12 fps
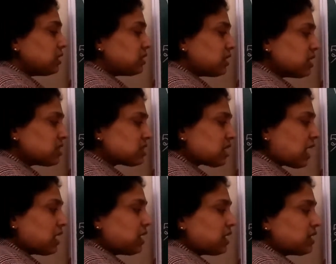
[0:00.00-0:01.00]
this
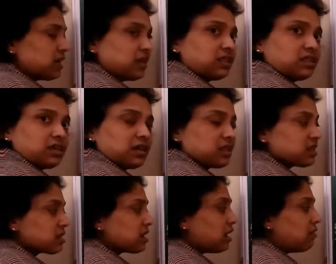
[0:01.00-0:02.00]
china dish
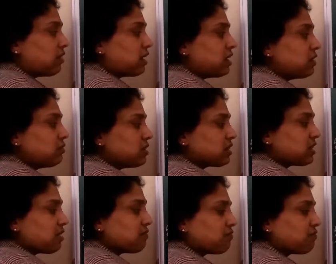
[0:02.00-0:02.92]
is covered with a